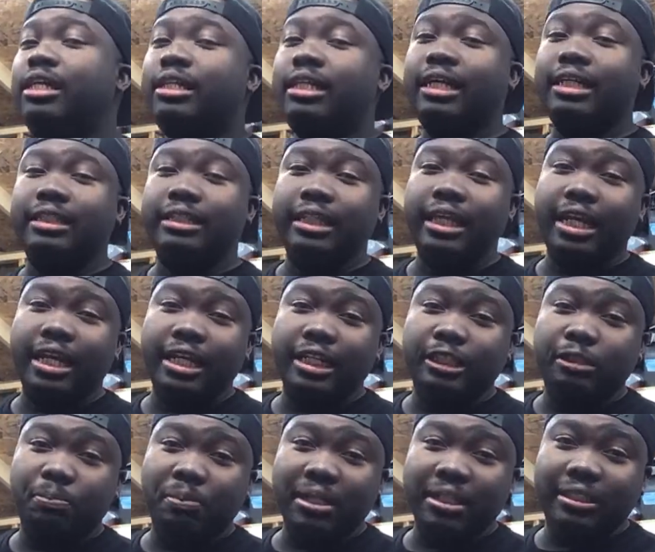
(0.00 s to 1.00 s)
that's
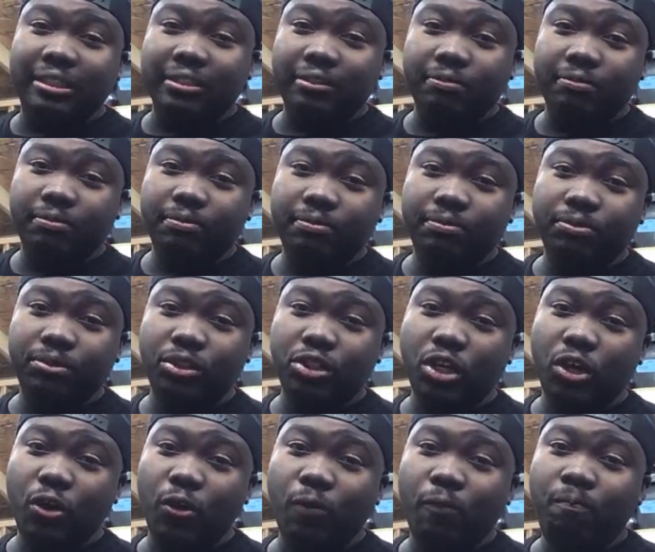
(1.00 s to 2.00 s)
inexpensive.
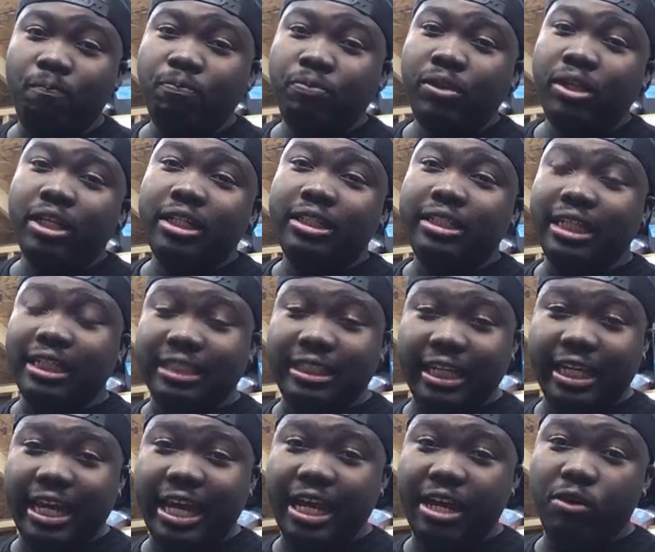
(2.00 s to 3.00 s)
So does the
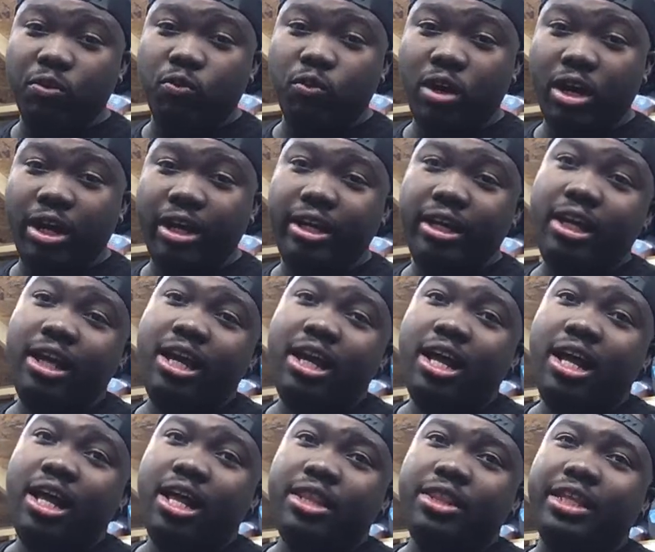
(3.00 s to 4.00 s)
K run?
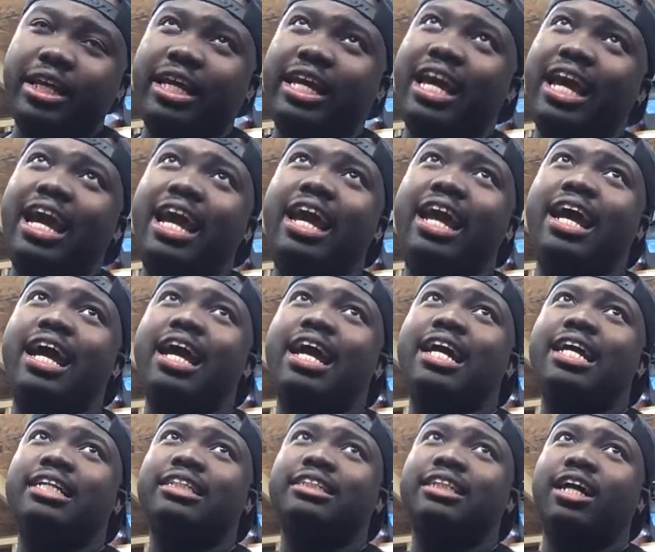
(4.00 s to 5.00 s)
The K
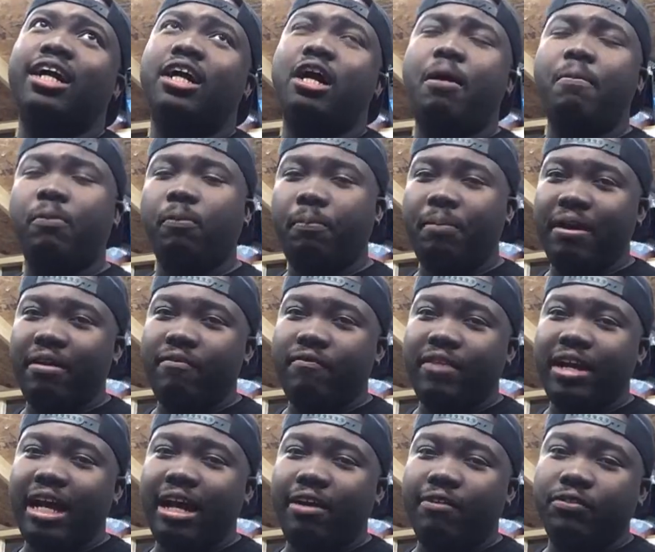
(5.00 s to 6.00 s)
has a couple bent
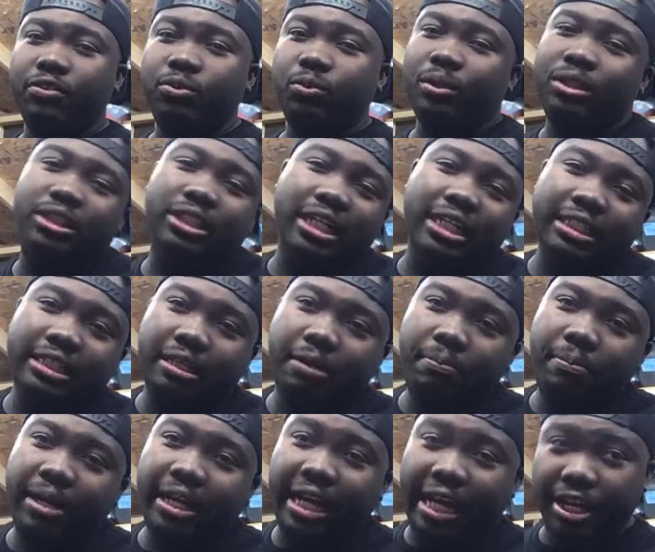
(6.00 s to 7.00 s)
valves, which isn't a
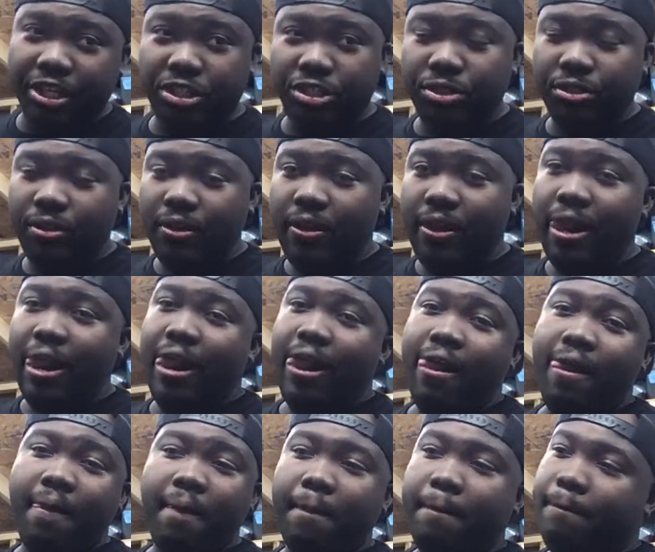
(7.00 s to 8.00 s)
big issue.
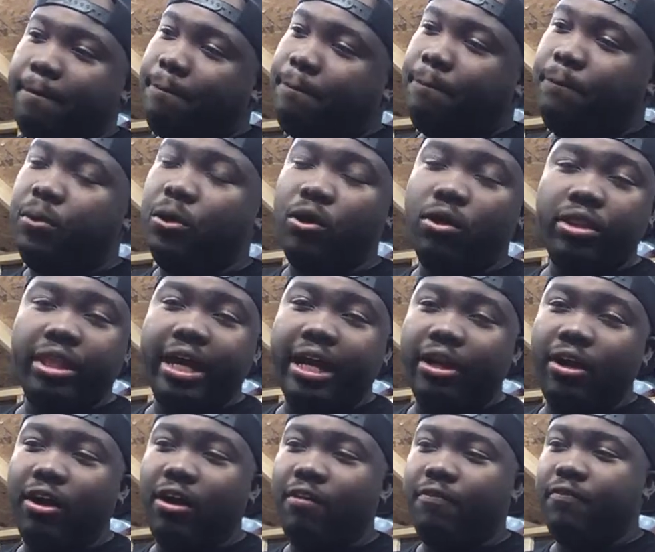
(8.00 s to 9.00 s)
Pull that
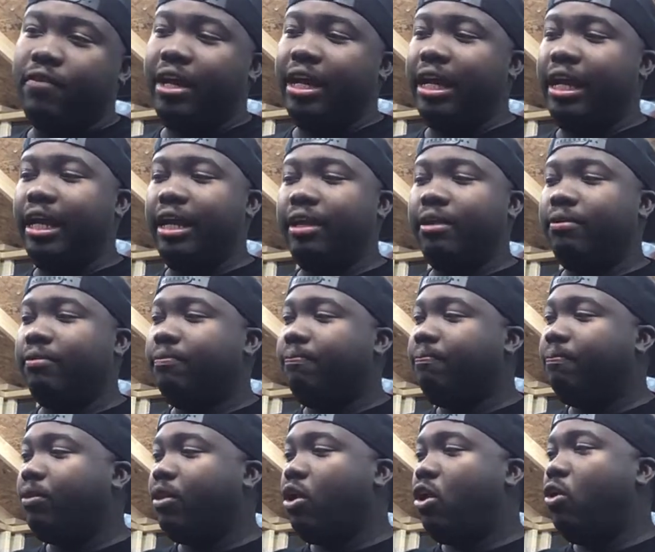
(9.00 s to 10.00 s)
off and
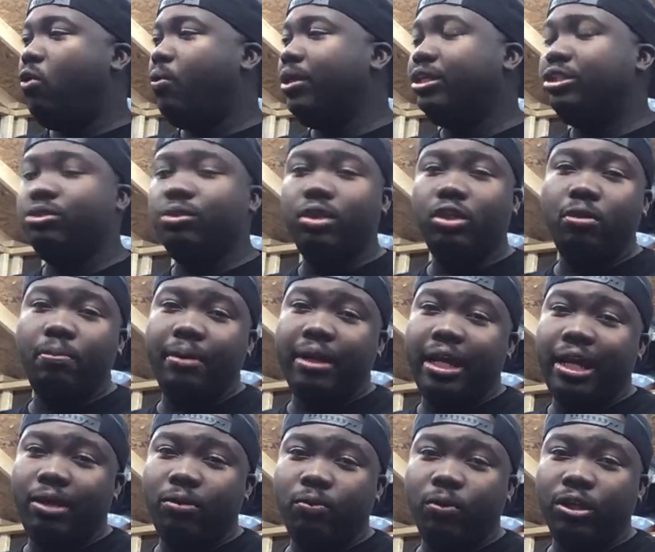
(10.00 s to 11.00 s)
always do a little bit of
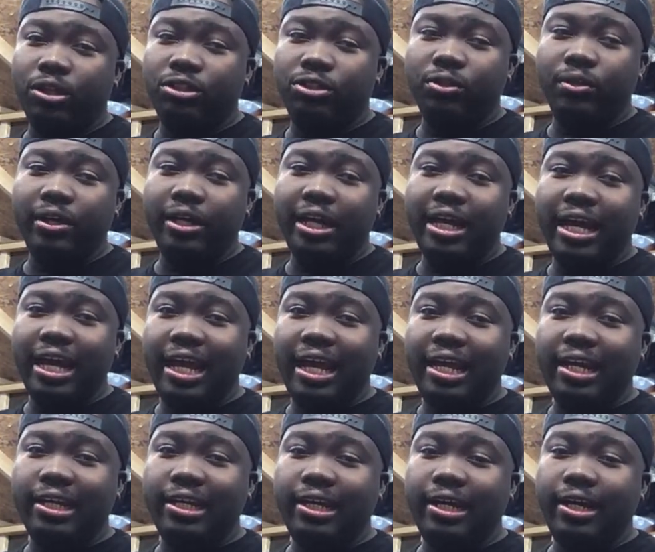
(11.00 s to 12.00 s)
head work to it,
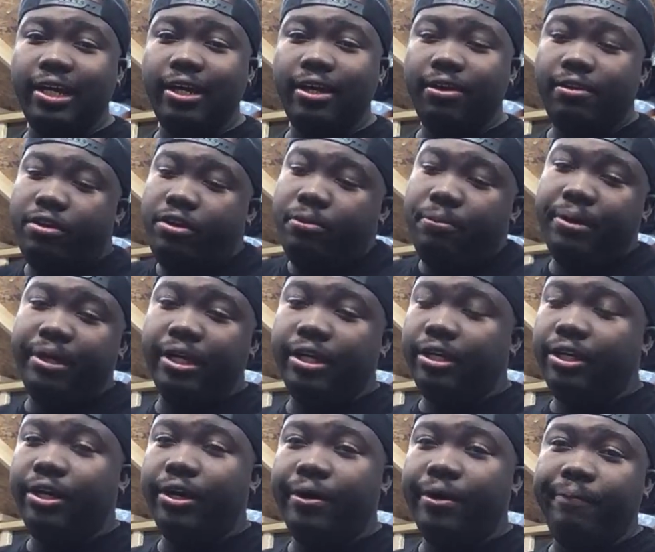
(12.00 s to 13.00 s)
and you'll be good
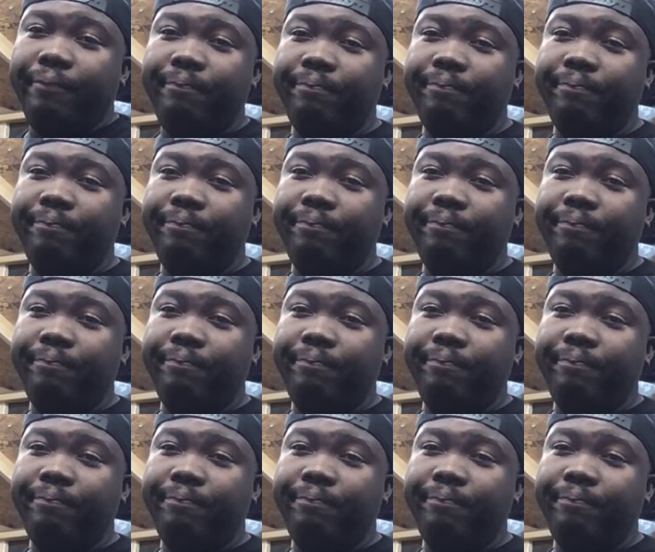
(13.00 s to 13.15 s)
to go.